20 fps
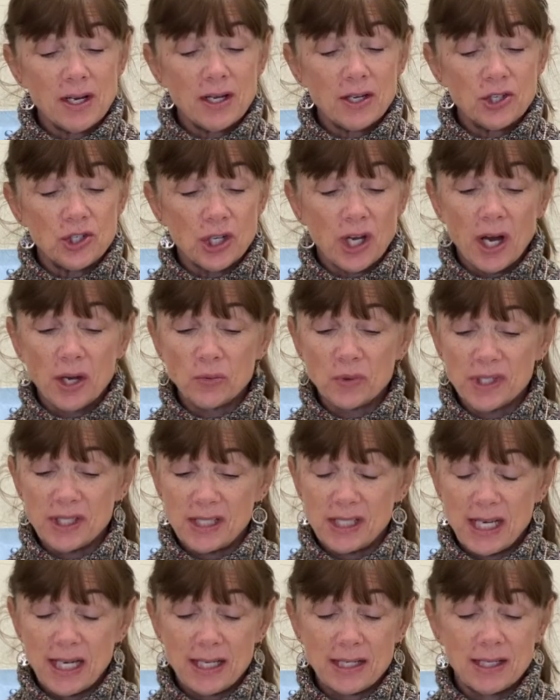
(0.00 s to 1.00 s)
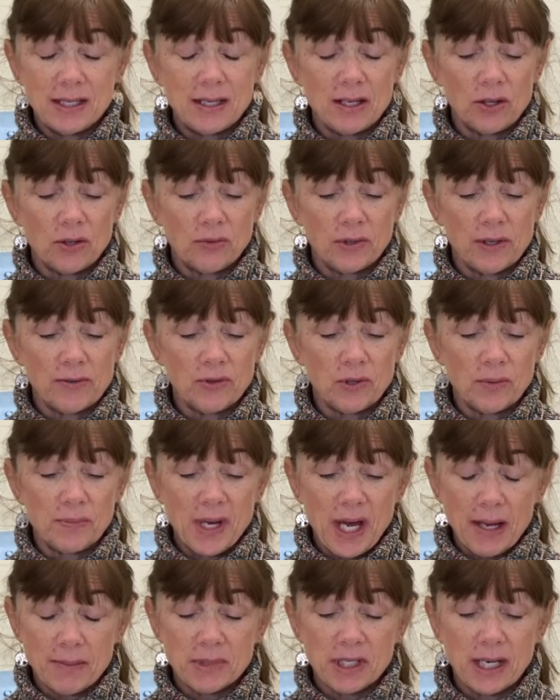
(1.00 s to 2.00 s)
John was standing in the river
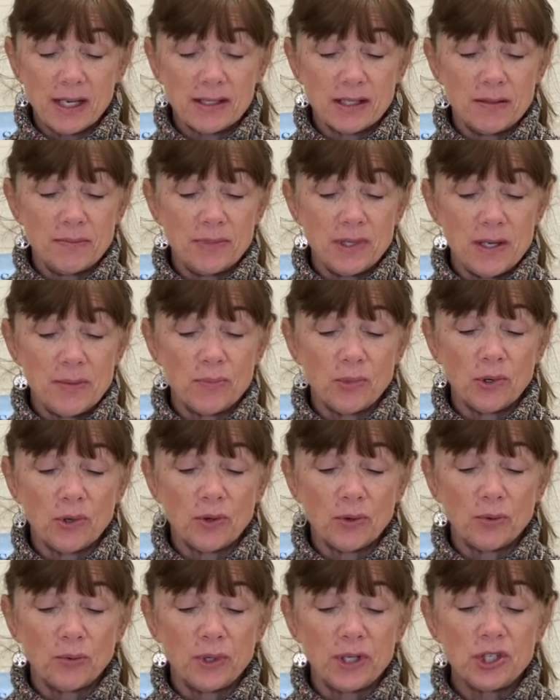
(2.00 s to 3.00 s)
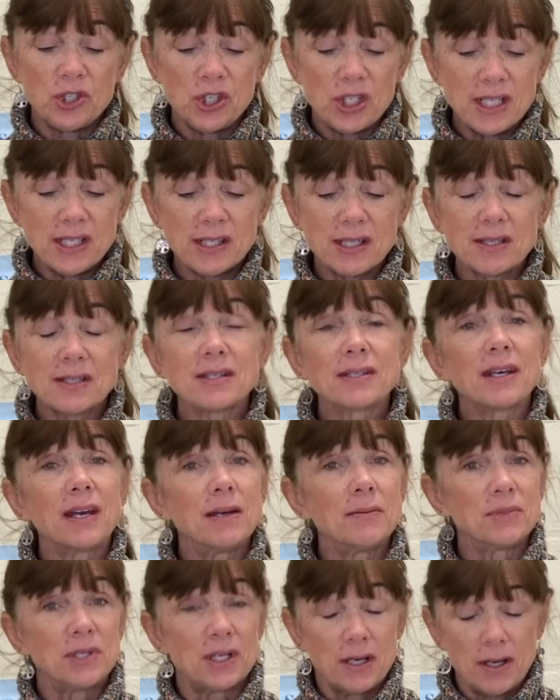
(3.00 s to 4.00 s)
baptizing people when Jesus
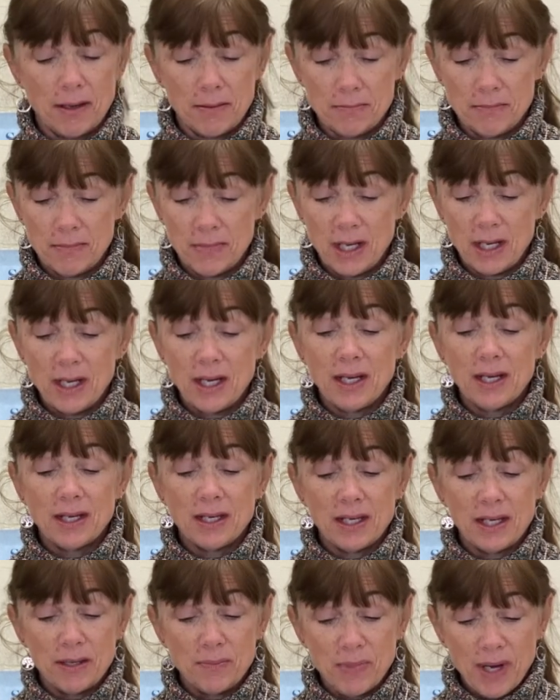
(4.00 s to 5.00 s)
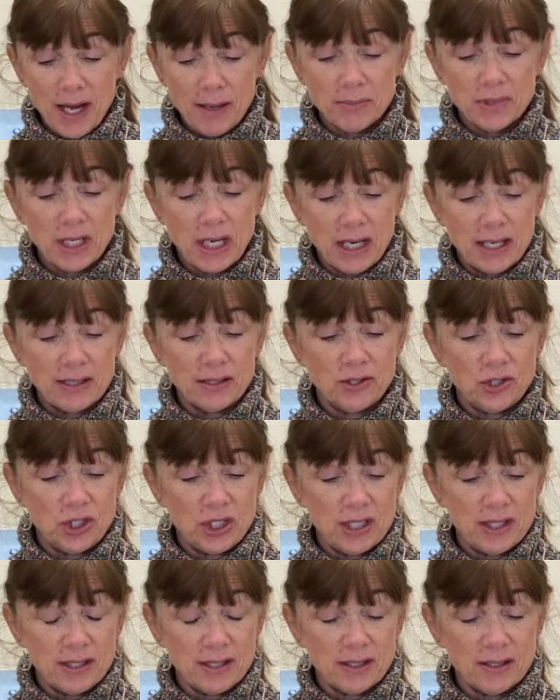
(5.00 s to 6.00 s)
came to him. He baptized
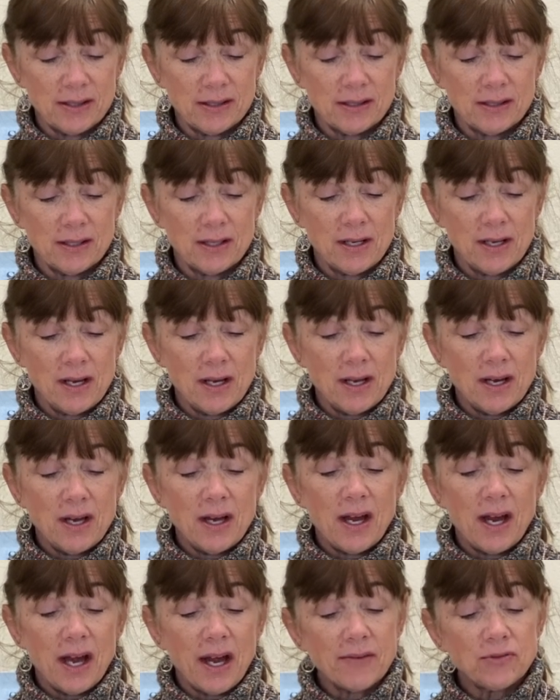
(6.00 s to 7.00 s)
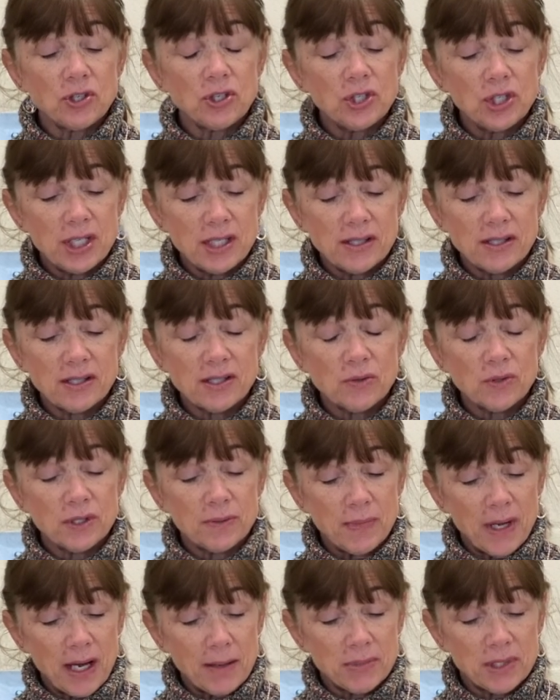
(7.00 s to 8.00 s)
Jesus. After Jesus was
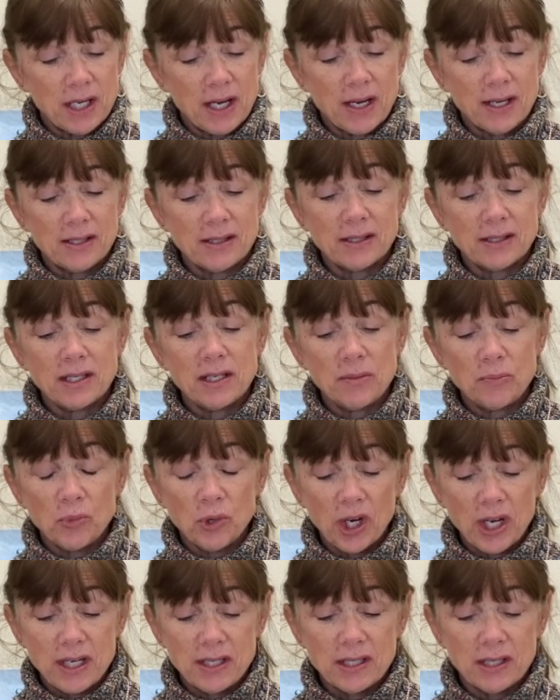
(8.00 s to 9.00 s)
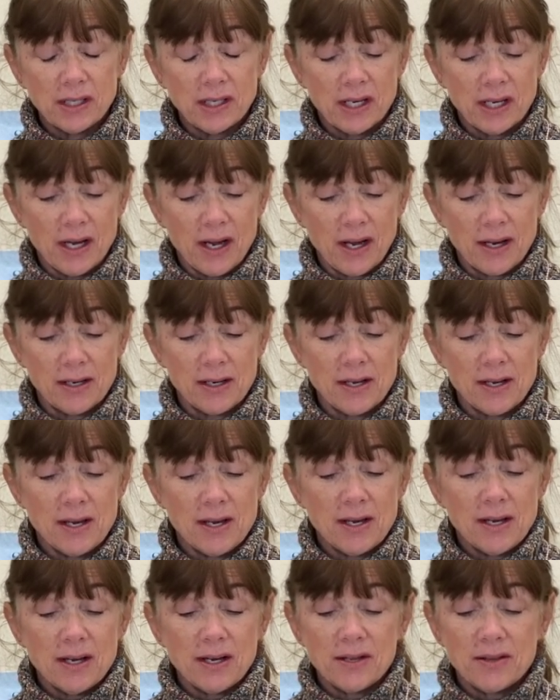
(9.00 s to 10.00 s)
baptized, he prayed to God.
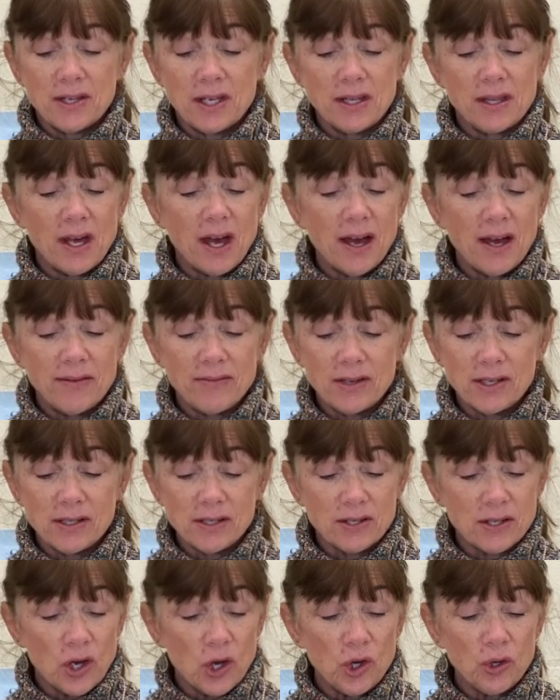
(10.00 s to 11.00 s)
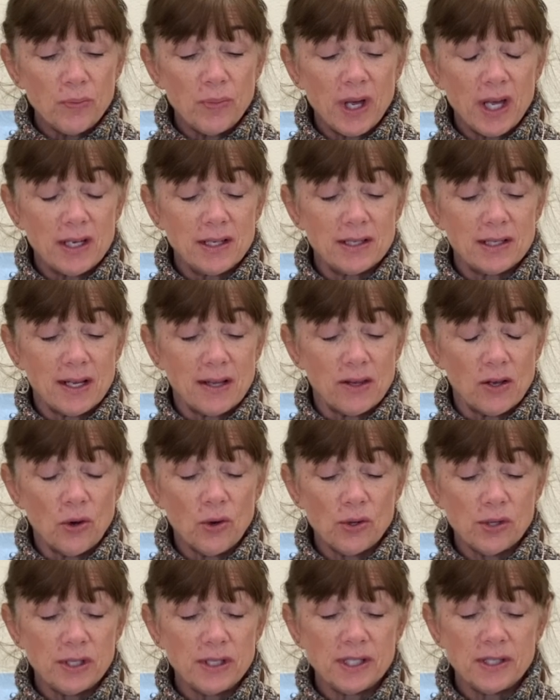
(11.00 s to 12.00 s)
Then the heavens opened and the
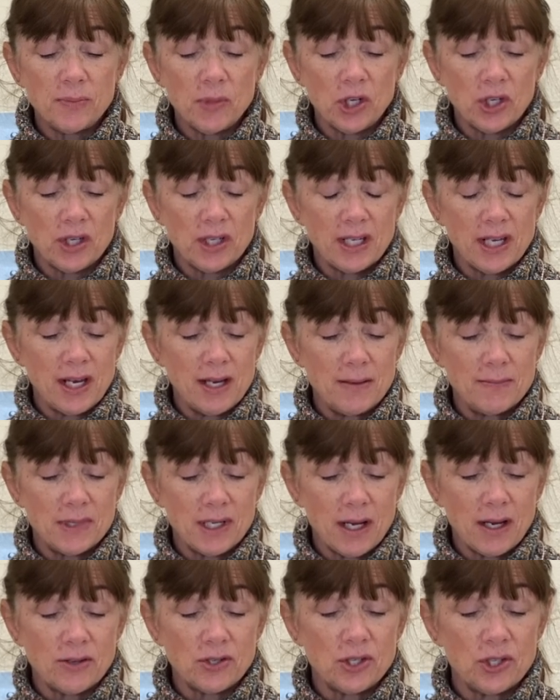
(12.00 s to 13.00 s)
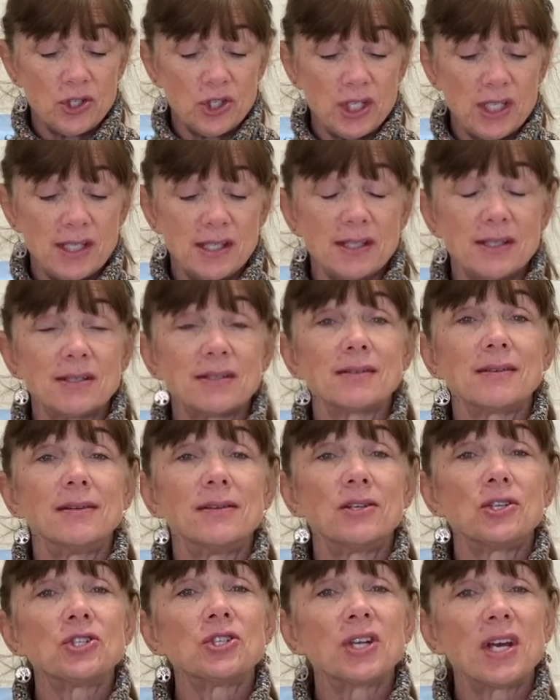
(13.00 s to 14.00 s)
Holy Spirit came down to Jesus in the
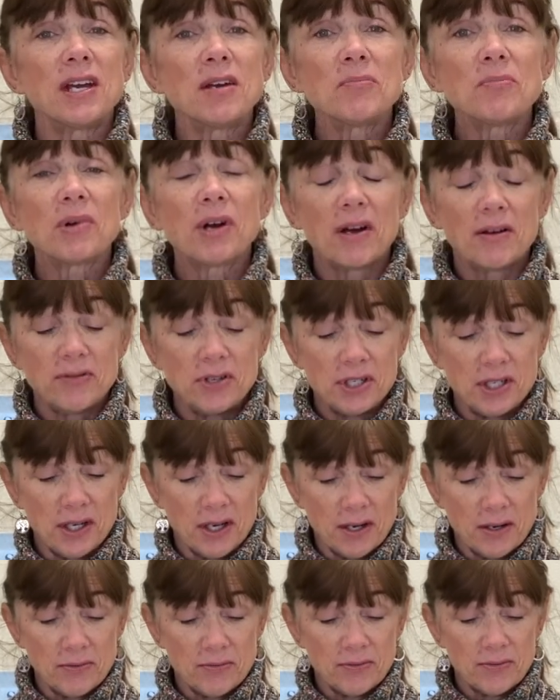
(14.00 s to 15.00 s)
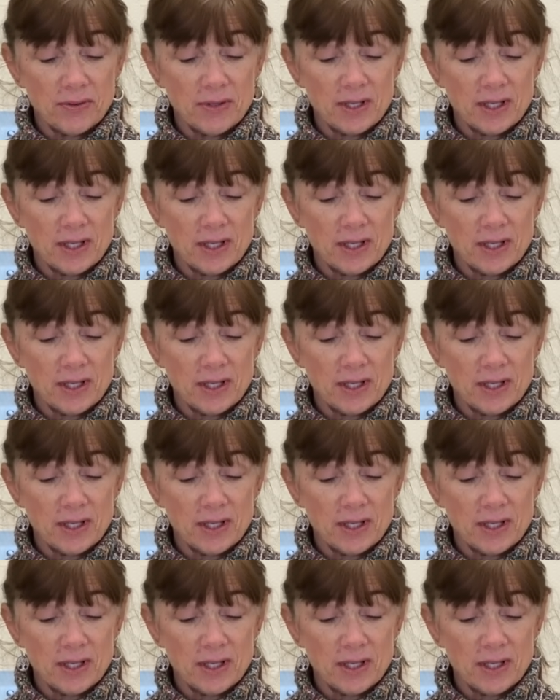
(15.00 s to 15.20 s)
shape of a dove.